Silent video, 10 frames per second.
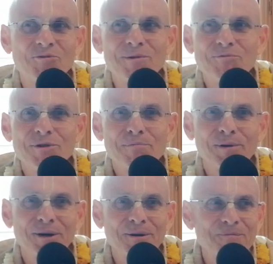the Grim
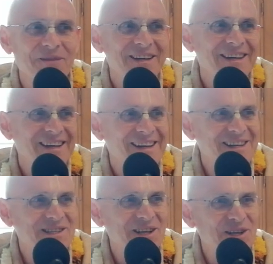Reaper,
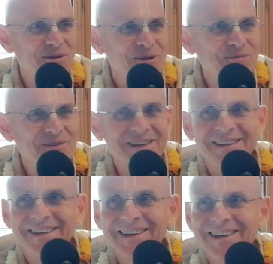as they call
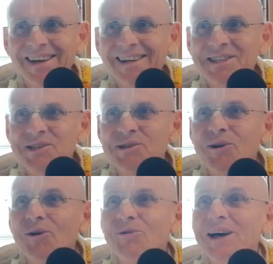
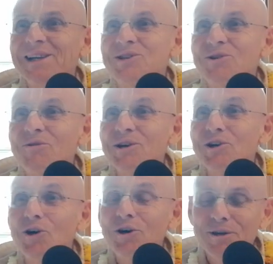Yes, all that's
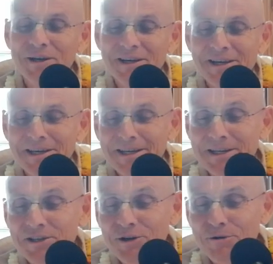going on.
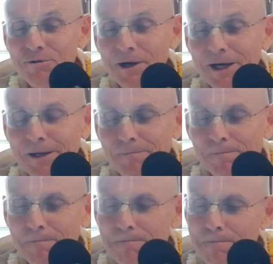So,
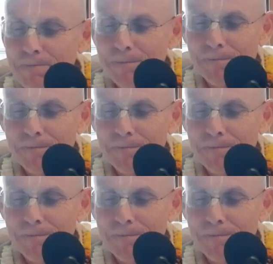um,